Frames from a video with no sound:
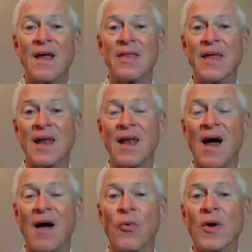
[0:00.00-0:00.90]
Then
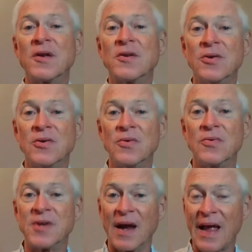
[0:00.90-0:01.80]
I wanted to
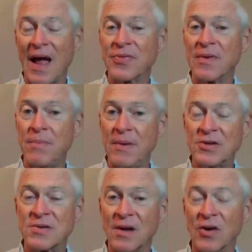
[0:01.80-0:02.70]
check out the
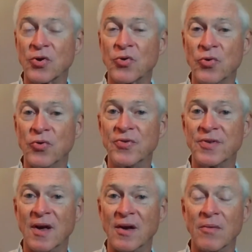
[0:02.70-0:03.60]
beach there at the cruise
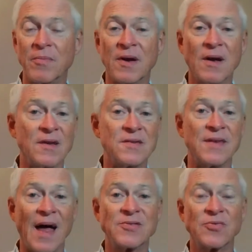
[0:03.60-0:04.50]
center, because
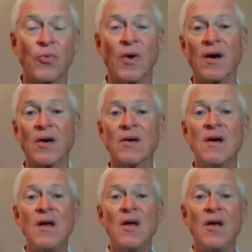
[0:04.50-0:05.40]
that's where
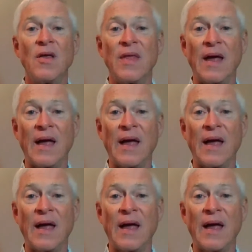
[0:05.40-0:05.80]
they